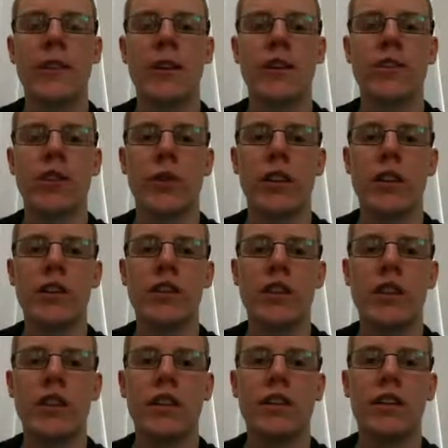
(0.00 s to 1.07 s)
So each
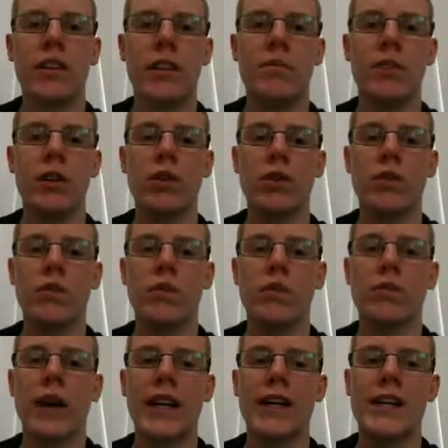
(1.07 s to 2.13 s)
CPU will
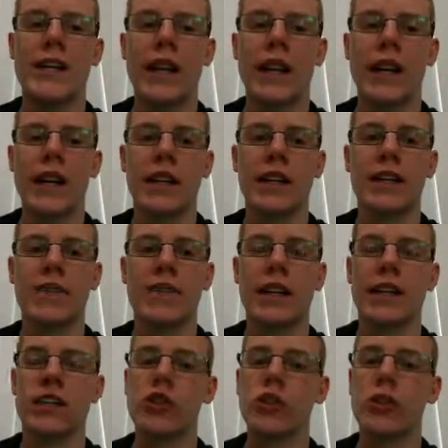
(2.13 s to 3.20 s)
maintain a
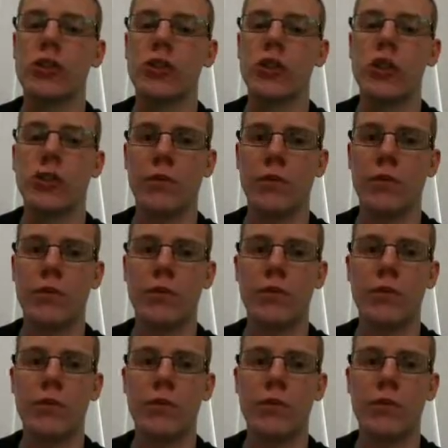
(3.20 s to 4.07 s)
short-term queue